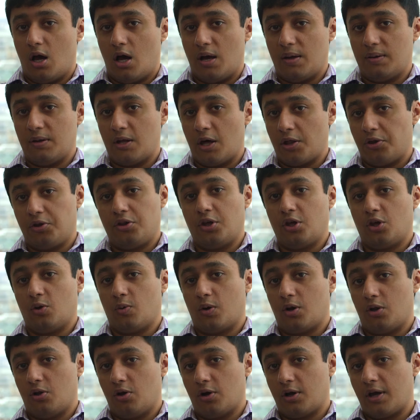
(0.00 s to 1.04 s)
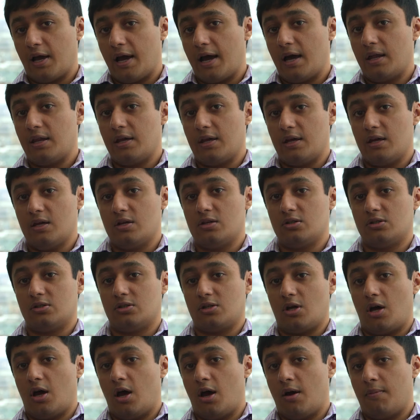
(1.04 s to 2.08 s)
Another thing you want to look at is
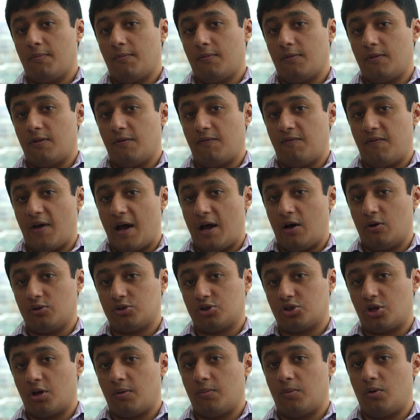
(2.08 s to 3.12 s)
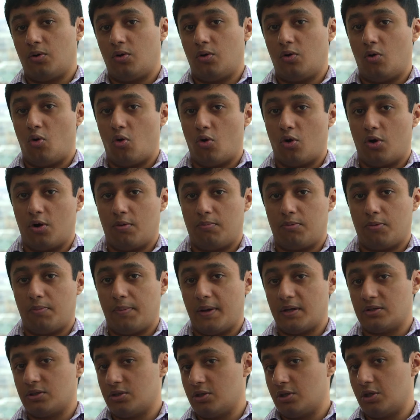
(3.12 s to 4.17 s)
the foul trouble or
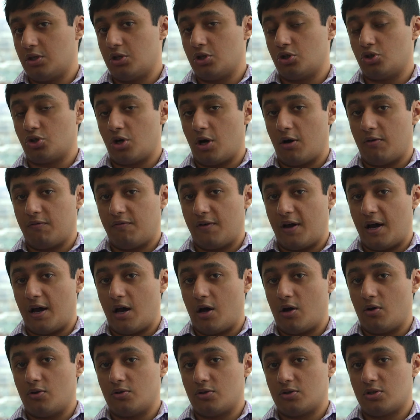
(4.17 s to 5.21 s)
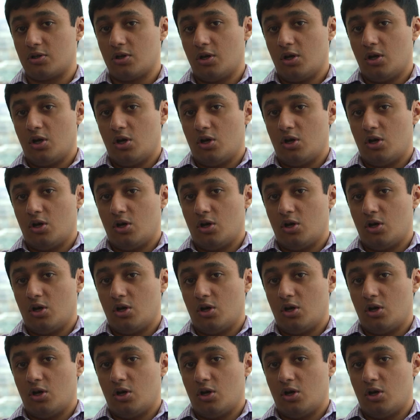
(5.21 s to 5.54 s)
propensity to draw fouls.